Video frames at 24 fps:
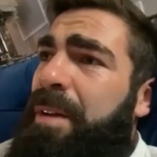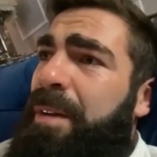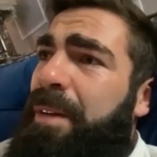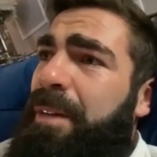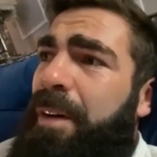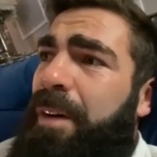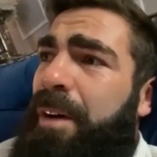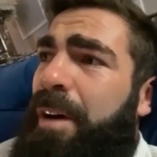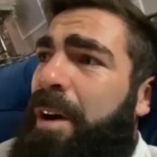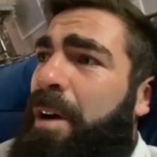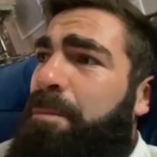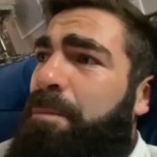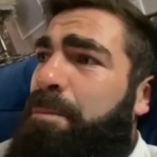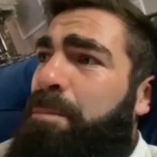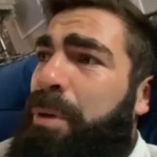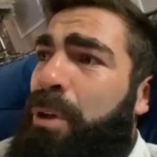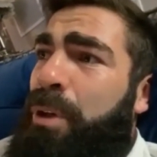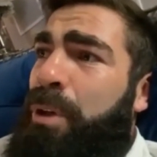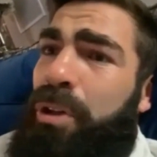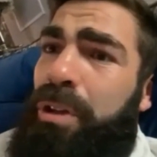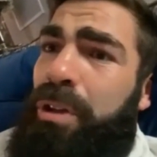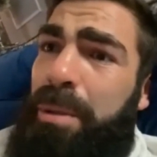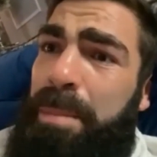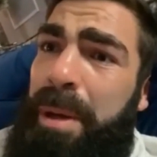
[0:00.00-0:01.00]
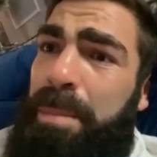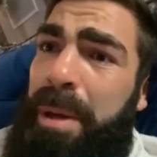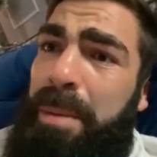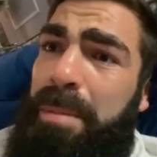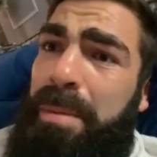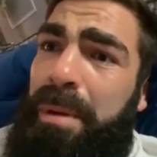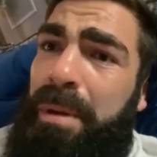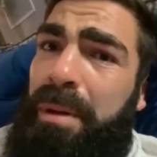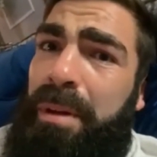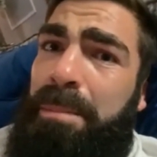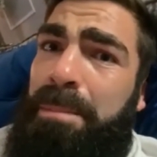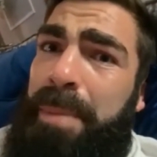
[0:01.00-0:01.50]
I'm polite to
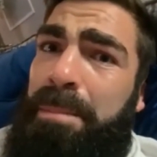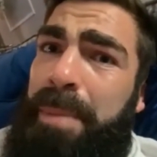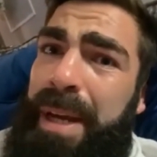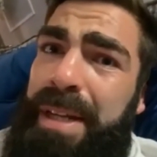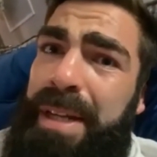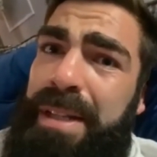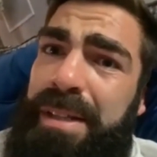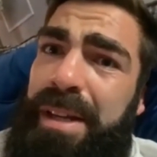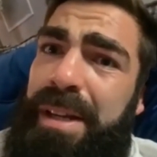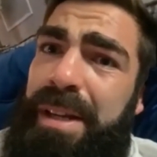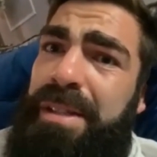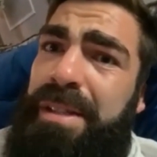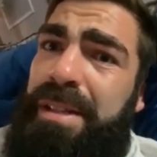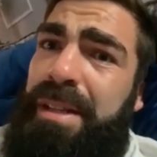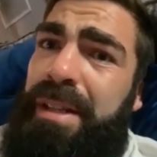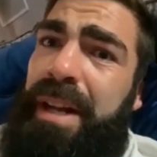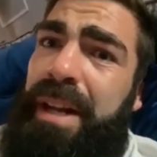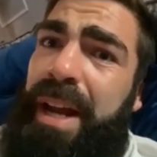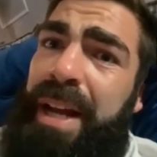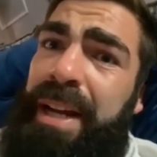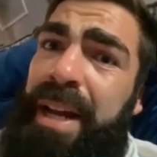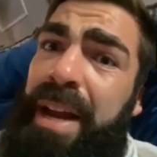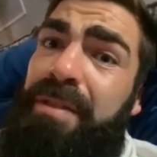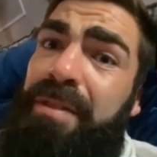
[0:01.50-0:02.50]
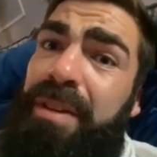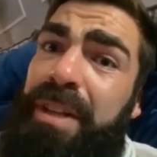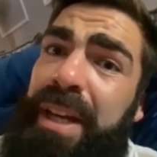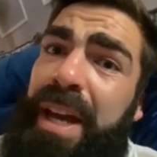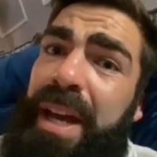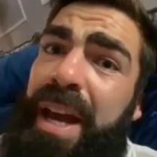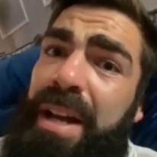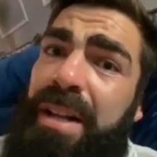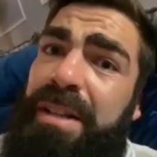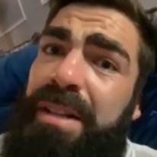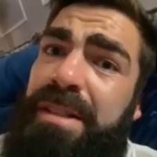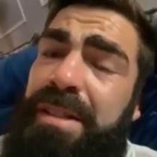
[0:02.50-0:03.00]
people in business and everything
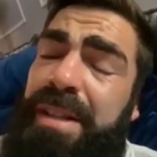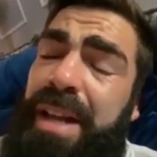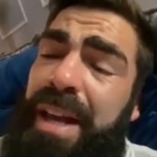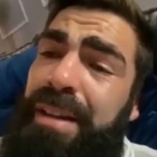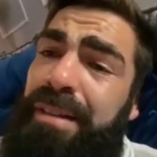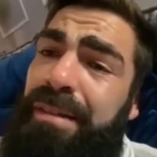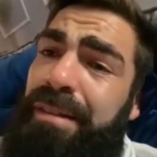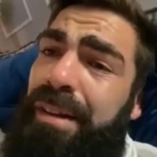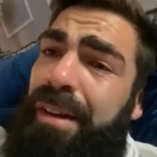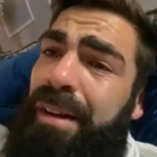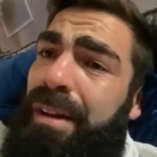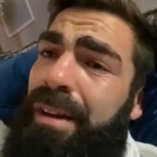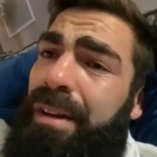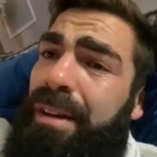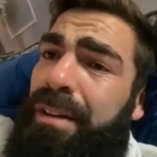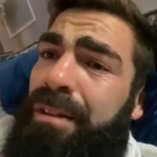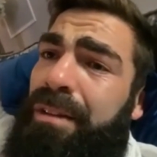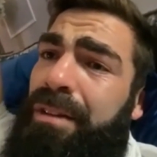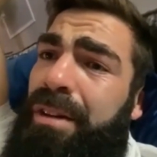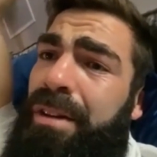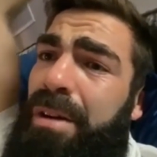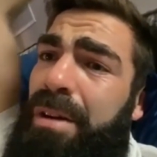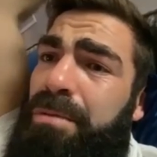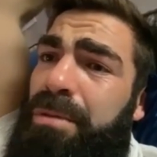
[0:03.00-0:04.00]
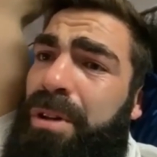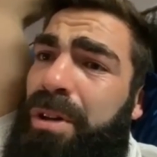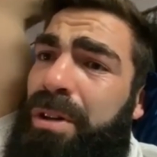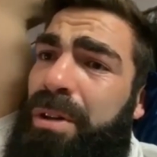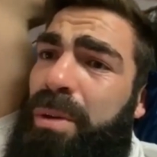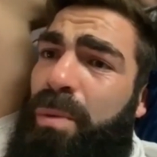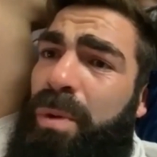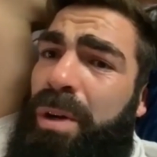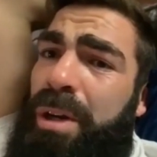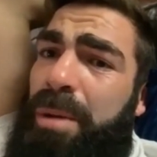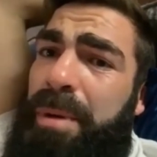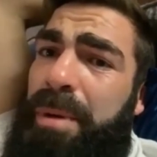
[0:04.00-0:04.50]
else. Then they're only going to
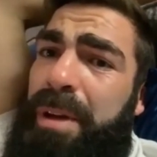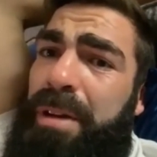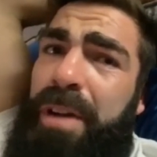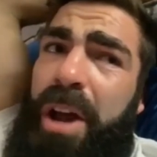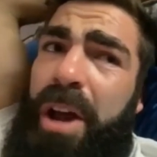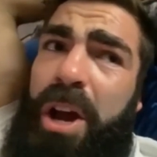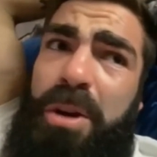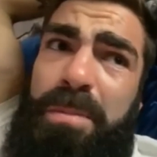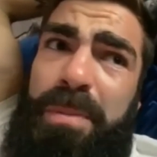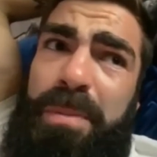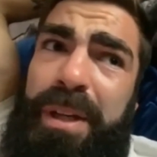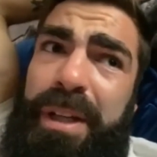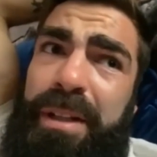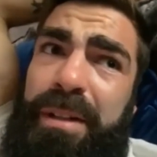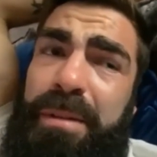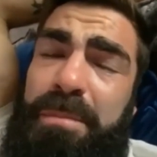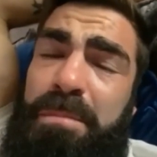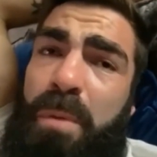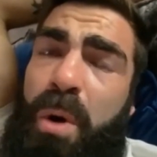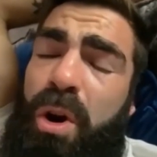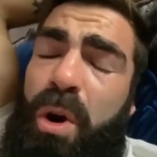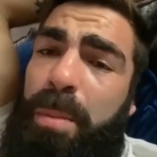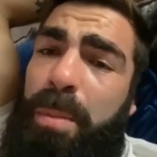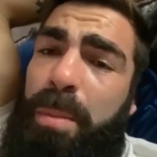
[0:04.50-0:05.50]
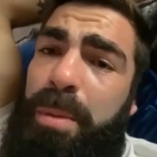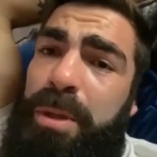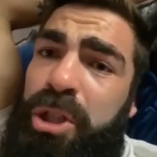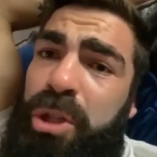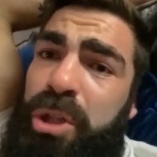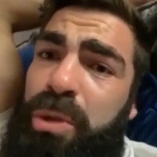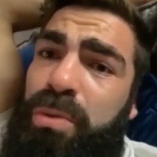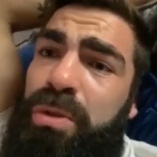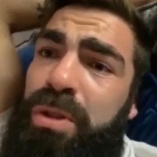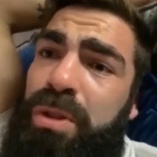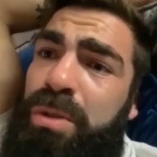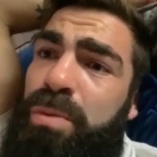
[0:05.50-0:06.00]
want to be around me, and more
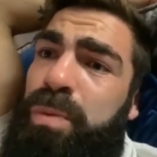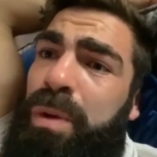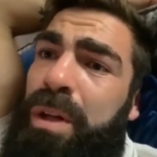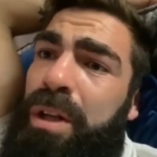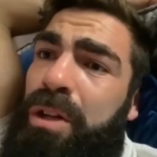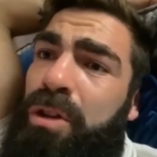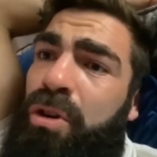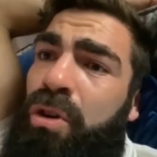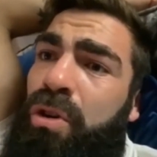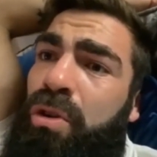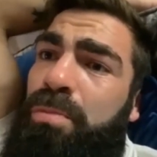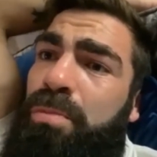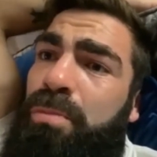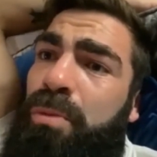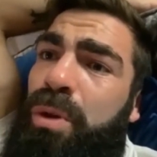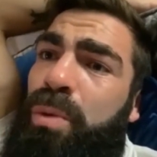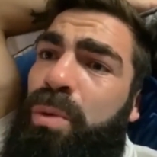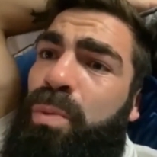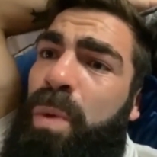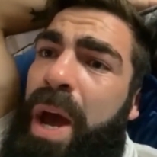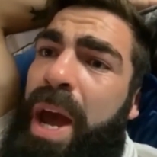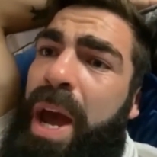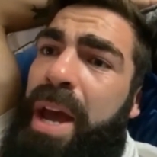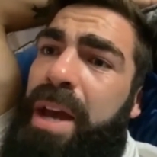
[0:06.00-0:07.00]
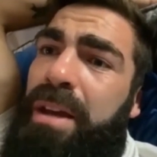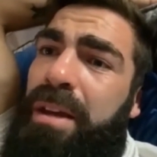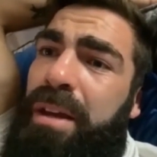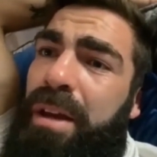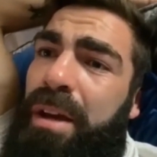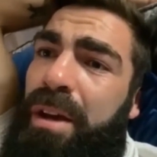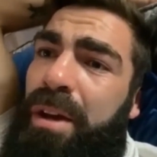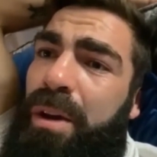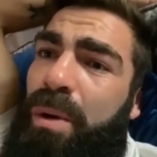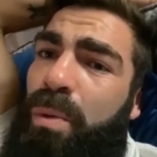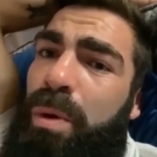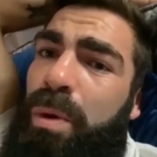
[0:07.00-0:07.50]
opportunities will come my way
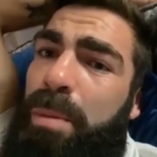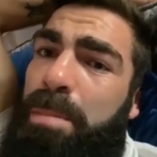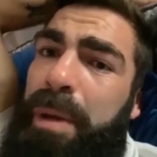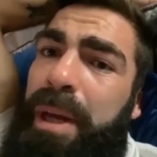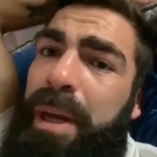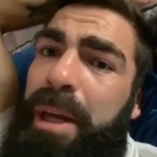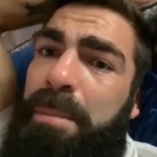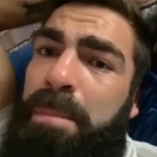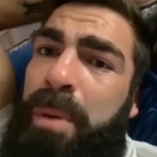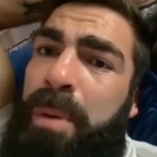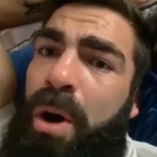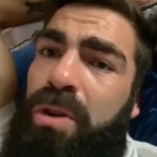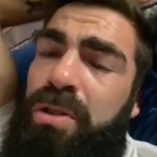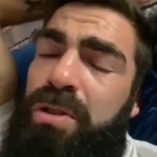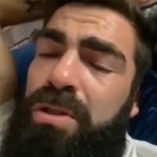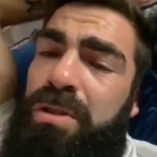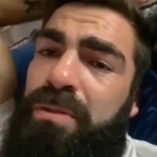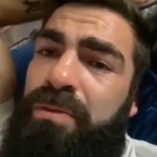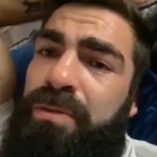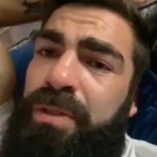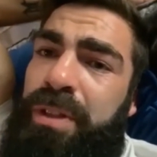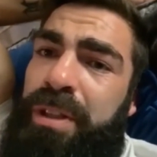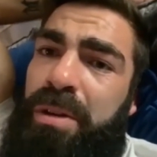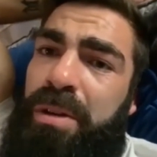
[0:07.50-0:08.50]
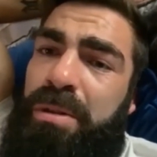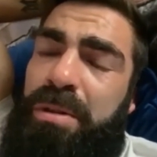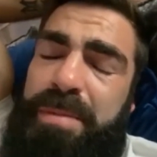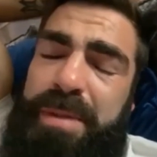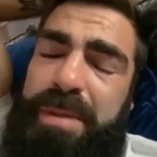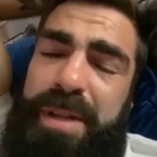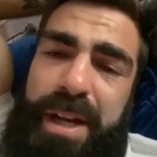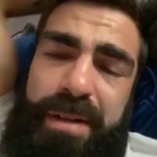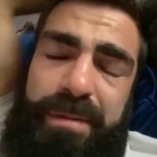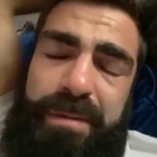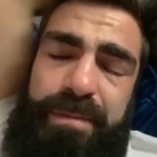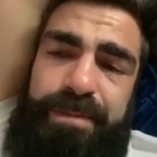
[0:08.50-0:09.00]
with being positive. You know what I'm saying?